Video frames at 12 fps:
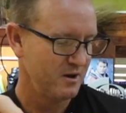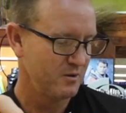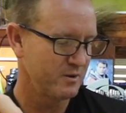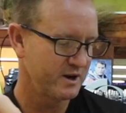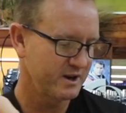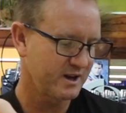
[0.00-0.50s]

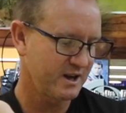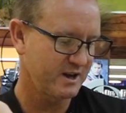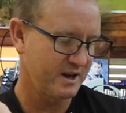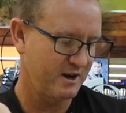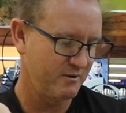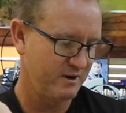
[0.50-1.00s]
We're going to take
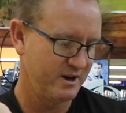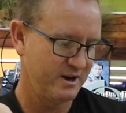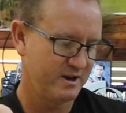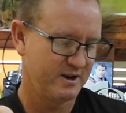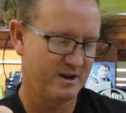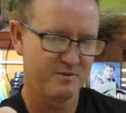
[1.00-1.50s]

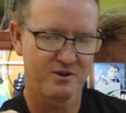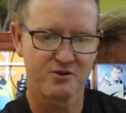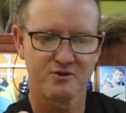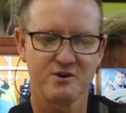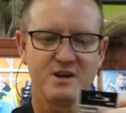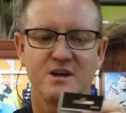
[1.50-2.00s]
our number
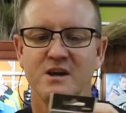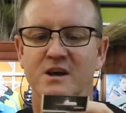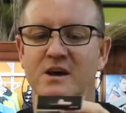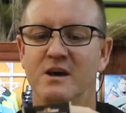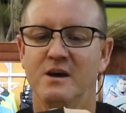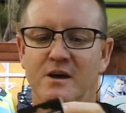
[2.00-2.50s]
3
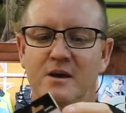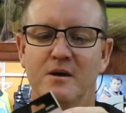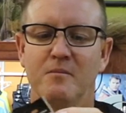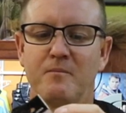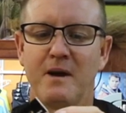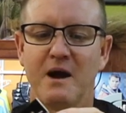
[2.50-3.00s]

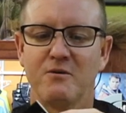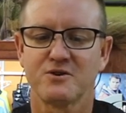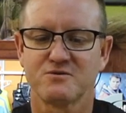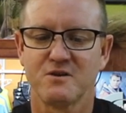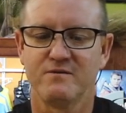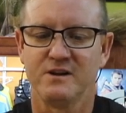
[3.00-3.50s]
power
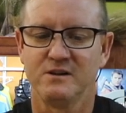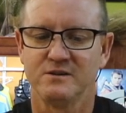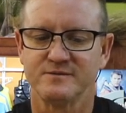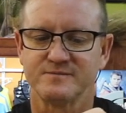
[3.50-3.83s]
swivel.